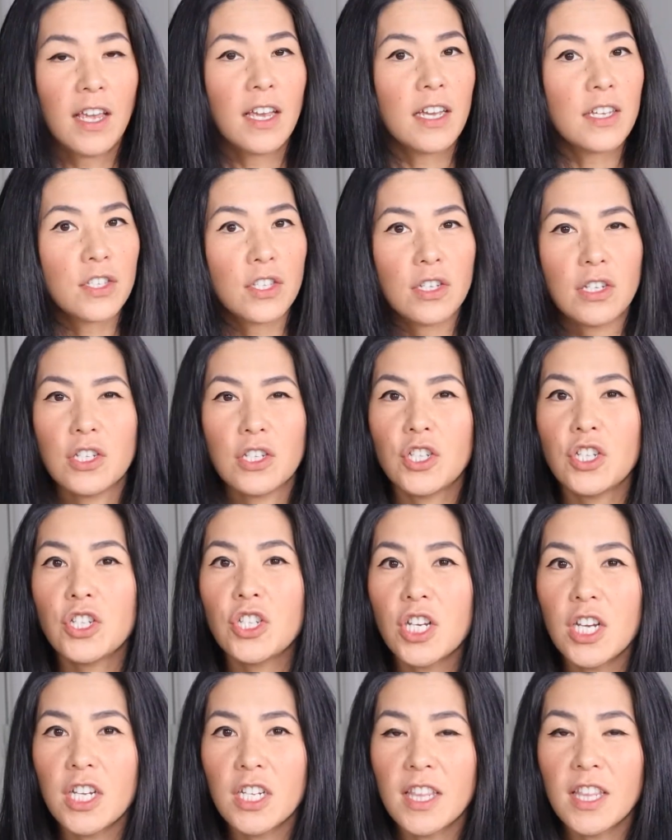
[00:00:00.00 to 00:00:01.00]
As soon as
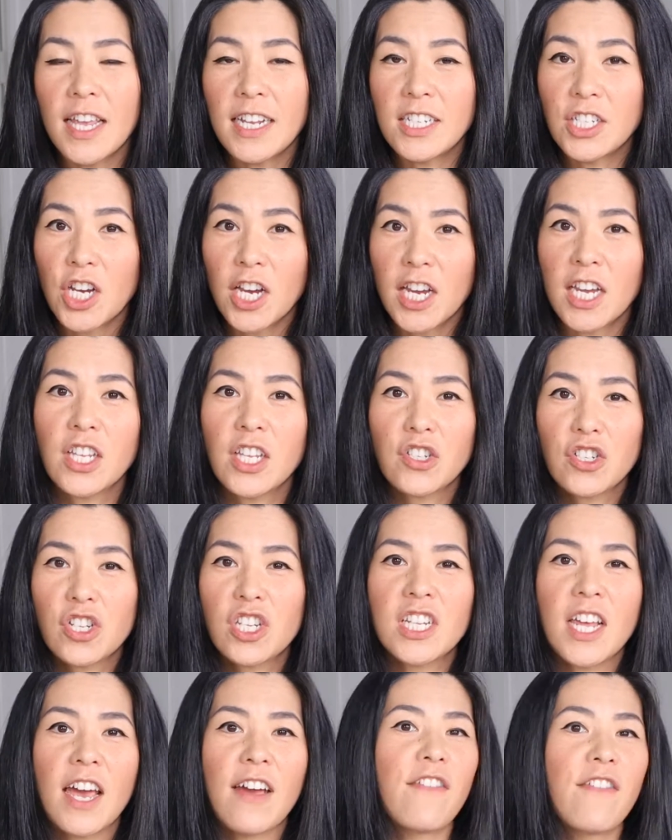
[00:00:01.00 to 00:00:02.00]
they check in your
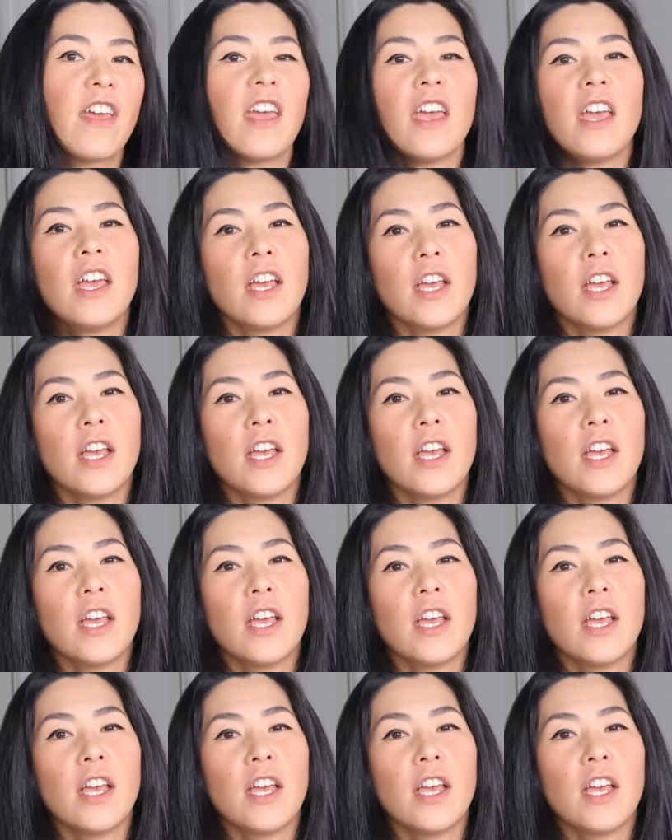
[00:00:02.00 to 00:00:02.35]
stuff,